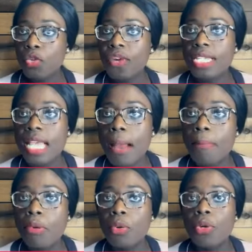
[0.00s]
So for
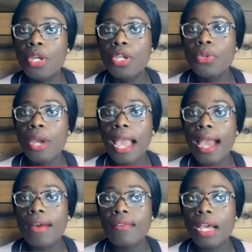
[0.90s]
example, you have